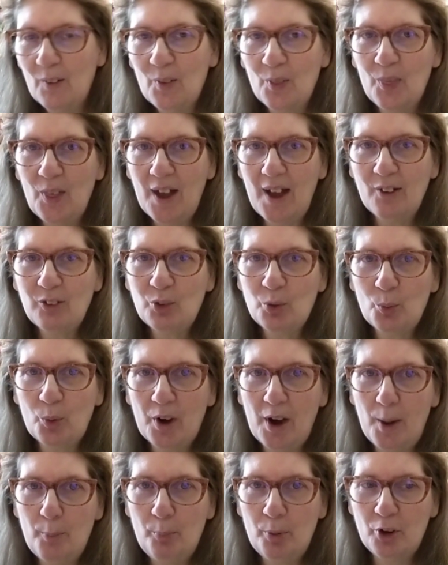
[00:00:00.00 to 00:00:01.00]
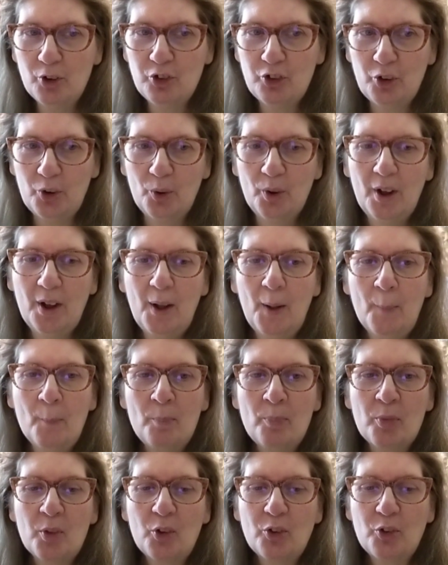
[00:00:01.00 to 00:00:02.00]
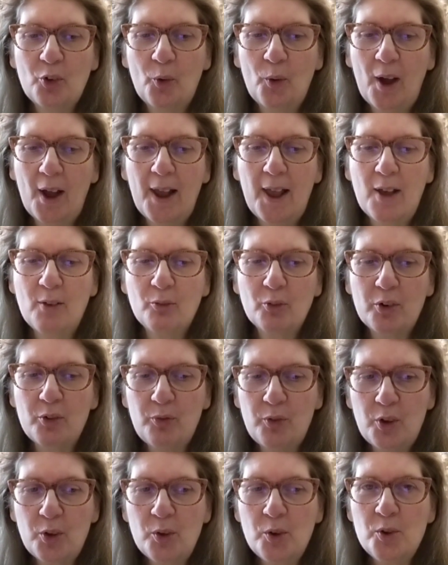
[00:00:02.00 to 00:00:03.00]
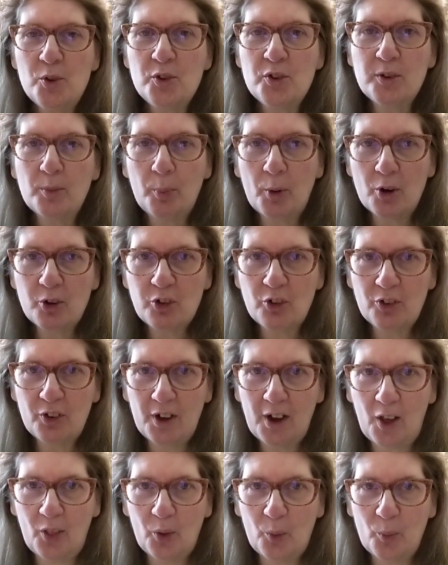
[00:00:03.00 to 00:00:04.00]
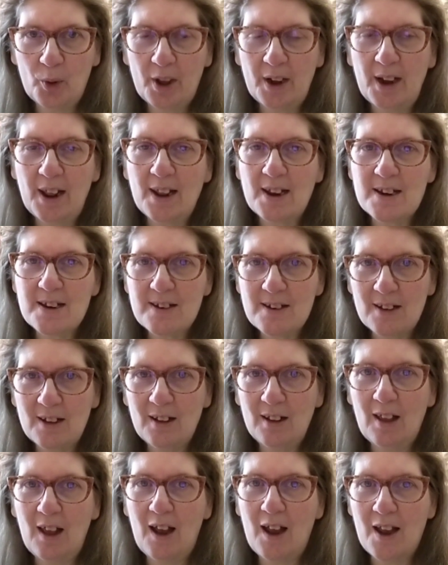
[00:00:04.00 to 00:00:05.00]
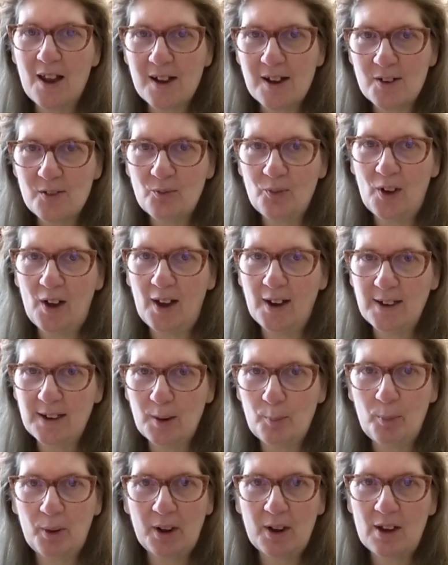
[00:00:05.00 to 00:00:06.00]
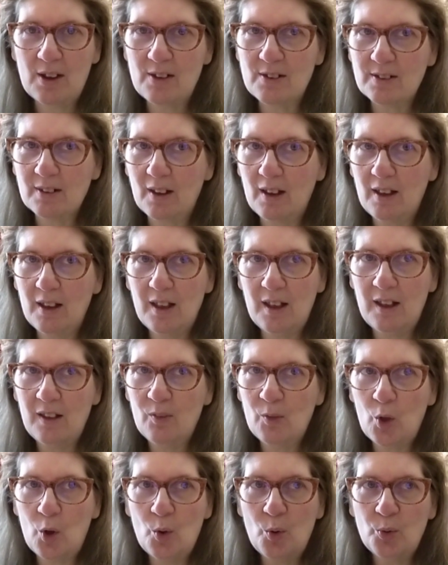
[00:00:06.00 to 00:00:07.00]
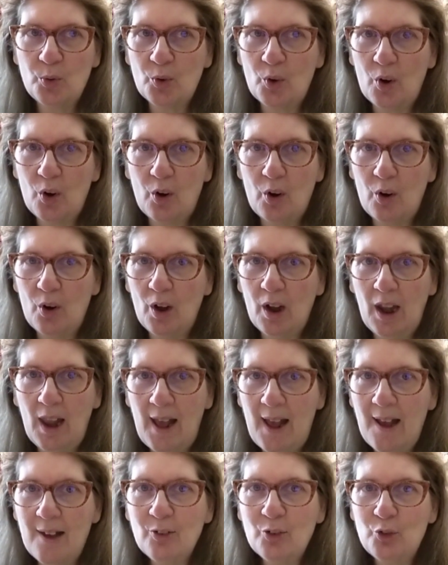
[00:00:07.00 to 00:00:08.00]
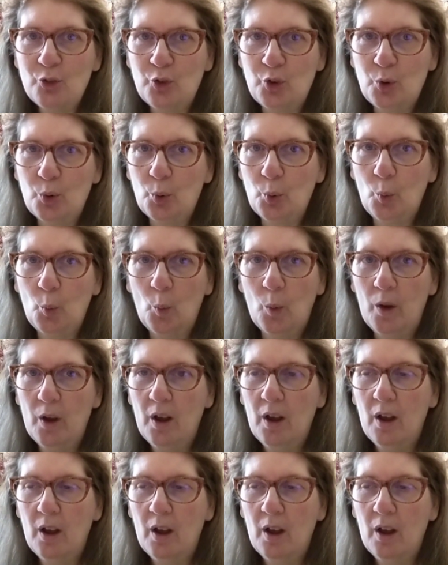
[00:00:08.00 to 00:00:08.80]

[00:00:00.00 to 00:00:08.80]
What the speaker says: that's where I put you. So I have refused to purchase another one until I can find it, because those last you